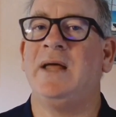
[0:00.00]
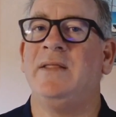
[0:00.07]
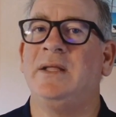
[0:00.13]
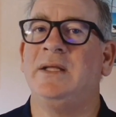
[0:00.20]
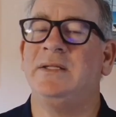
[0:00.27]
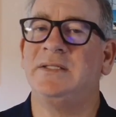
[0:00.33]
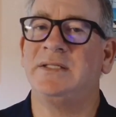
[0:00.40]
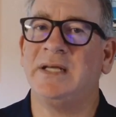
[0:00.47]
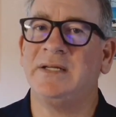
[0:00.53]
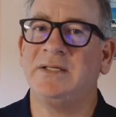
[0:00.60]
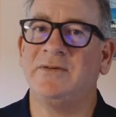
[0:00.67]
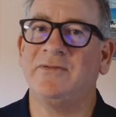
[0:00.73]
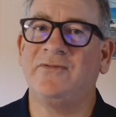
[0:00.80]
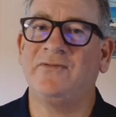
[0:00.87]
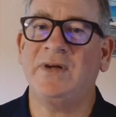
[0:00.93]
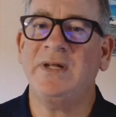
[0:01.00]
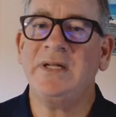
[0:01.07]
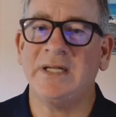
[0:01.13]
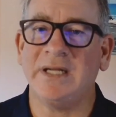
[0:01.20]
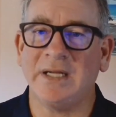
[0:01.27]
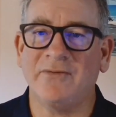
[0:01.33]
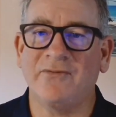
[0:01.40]
incentive
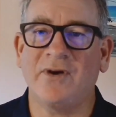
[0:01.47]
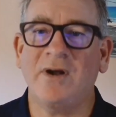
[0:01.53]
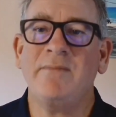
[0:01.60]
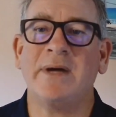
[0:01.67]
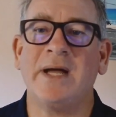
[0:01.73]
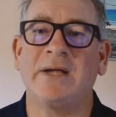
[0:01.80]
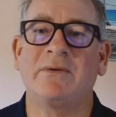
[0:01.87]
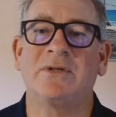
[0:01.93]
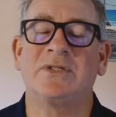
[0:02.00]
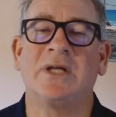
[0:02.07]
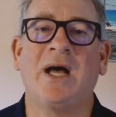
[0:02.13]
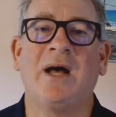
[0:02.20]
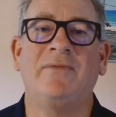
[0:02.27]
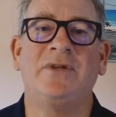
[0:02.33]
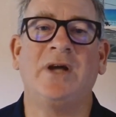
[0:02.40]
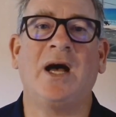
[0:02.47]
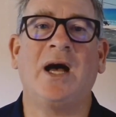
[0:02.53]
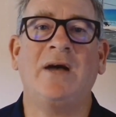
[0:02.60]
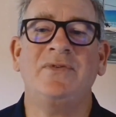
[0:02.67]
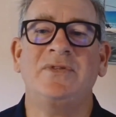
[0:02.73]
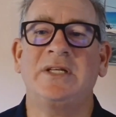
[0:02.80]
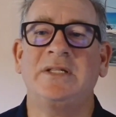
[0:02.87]
funding from Microsoft to
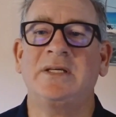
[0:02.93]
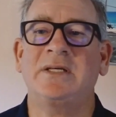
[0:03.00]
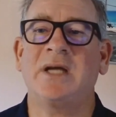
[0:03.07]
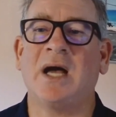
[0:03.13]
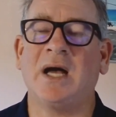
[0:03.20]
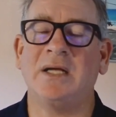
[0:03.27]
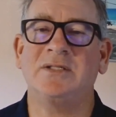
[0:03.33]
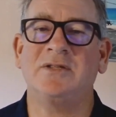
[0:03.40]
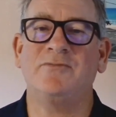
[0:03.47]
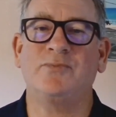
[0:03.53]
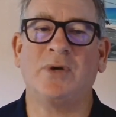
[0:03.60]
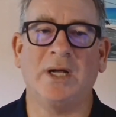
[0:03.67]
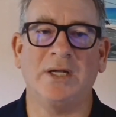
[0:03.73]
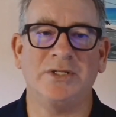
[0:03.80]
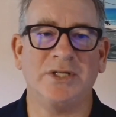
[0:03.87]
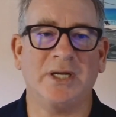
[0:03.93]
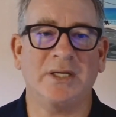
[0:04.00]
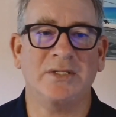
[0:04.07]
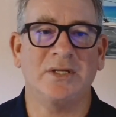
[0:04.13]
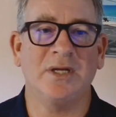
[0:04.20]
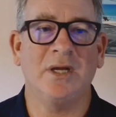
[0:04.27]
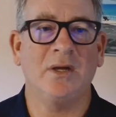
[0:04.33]
offset the cost of
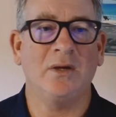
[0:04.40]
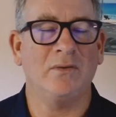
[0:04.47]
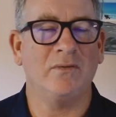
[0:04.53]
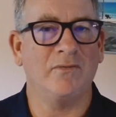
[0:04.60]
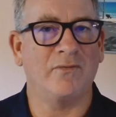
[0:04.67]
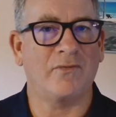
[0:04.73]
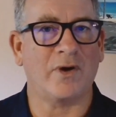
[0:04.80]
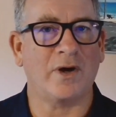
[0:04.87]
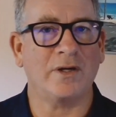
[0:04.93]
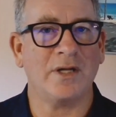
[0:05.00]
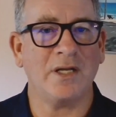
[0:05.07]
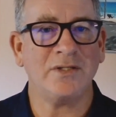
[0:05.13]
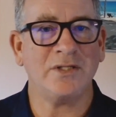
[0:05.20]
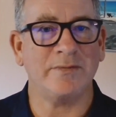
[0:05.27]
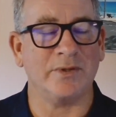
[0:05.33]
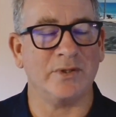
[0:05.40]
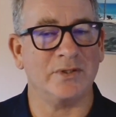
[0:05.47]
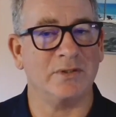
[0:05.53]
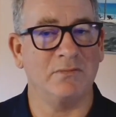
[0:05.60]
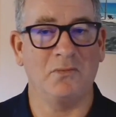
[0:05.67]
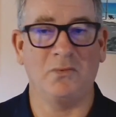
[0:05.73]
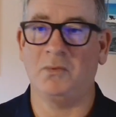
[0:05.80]
projects for our customers.
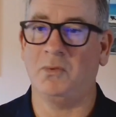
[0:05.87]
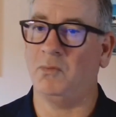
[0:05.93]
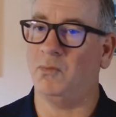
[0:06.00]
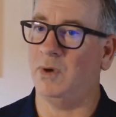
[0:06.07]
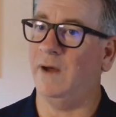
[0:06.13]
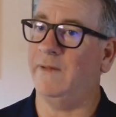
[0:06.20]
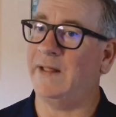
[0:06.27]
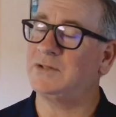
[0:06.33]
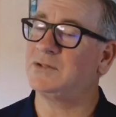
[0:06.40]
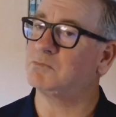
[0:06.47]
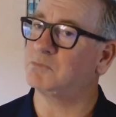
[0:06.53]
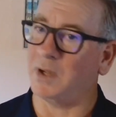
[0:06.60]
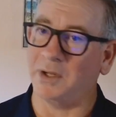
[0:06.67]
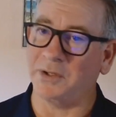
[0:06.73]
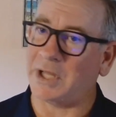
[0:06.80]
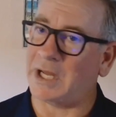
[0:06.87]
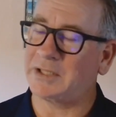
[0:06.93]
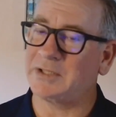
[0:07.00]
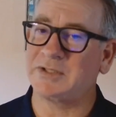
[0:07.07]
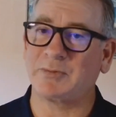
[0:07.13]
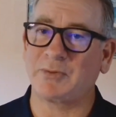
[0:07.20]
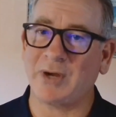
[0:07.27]
Well, that's unlocking
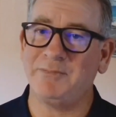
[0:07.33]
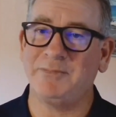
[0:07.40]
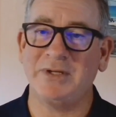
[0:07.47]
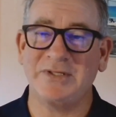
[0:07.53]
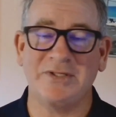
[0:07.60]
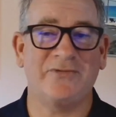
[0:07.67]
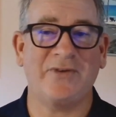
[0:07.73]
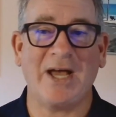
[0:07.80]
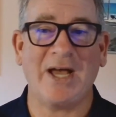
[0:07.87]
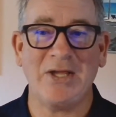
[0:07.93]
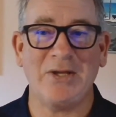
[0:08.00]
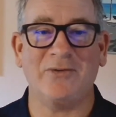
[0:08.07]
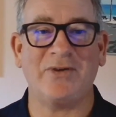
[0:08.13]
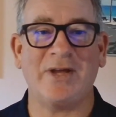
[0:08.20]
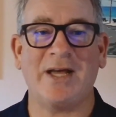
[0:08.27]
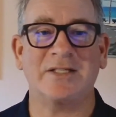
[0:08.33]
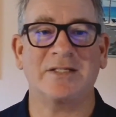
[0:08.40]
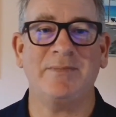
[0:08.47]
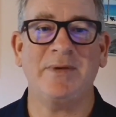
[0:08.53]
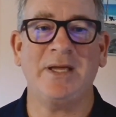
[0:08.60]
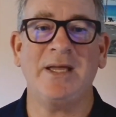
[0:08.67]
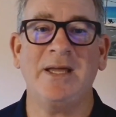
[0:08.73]
some great business value, if you ask
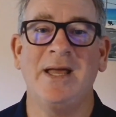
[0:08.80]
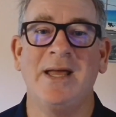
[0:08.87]
me.